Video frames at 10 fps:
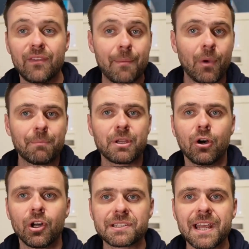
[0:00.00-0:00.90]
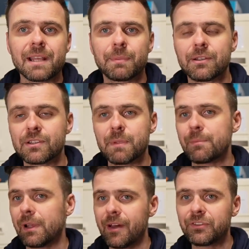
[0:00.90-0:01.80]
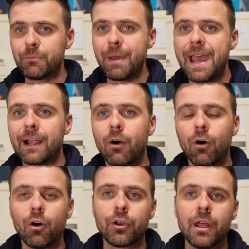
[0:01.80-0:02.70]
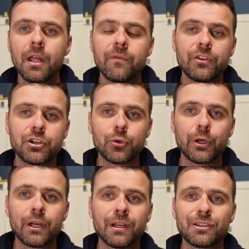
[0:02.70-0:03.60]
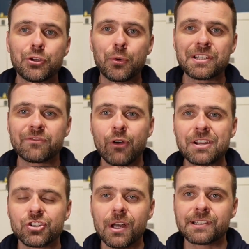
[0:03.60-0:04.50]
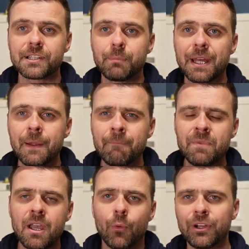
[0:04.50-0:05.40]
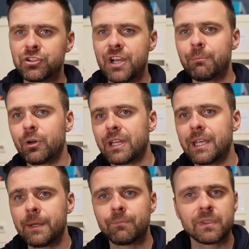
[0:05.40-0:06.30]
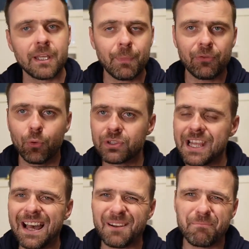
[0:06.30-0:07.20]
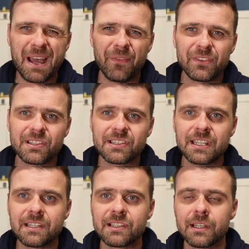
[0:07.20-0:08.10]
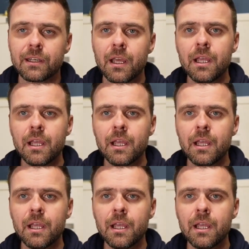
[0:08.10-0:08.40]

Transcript: That might be a hot take, because people love to bag on the newer US franchises. But I wanted to jump on here, get my thoughts out about the season.